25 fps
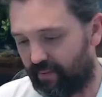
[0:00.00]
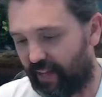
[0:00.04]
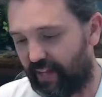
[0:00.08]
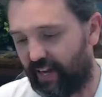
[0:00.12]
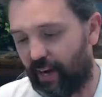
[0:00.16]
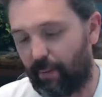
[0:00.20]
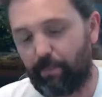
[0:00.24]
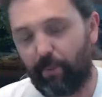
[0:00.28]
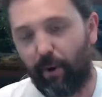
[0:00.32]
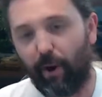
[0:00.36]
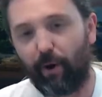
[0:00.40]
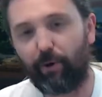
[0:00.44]

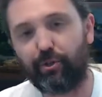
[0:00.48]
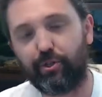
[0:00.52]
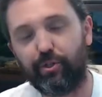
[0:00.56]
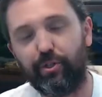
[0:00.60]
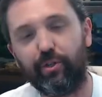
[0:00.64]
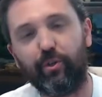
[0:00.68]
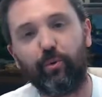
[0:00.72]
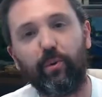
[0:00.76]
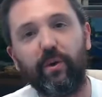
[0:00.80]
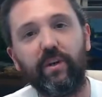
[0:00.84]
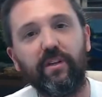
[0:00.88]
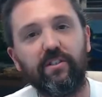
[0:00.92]
And I'm
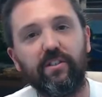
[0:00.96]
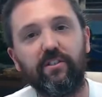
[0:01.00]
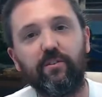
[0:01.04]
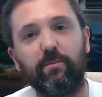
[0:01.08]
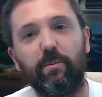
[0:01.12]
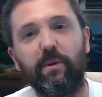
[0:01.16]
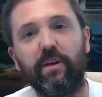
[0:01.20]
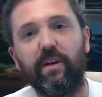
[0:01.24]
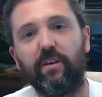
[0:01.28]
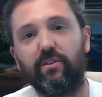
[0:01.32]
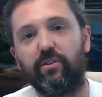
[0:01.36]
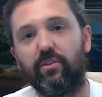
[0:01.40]
partial to Reese.
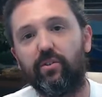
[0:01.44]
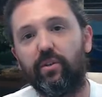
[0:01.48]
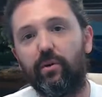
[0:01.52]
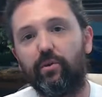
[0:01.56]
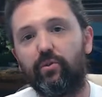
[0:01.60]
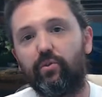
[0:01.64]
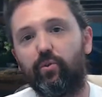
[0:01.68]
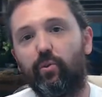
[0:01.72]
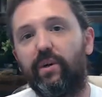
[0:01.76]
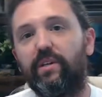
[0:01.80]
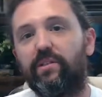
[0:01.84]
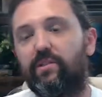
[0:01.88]
It's because of
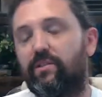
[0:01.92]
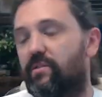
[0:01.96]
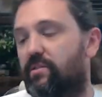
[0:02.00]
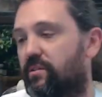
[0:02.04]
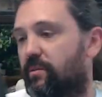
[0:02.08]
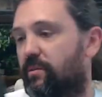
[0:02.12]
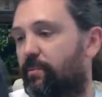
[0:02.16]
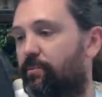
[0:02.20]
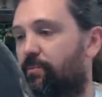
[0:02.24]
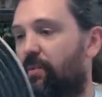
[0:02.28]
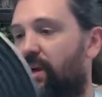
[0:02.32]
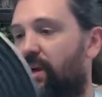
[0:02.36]
those reasons.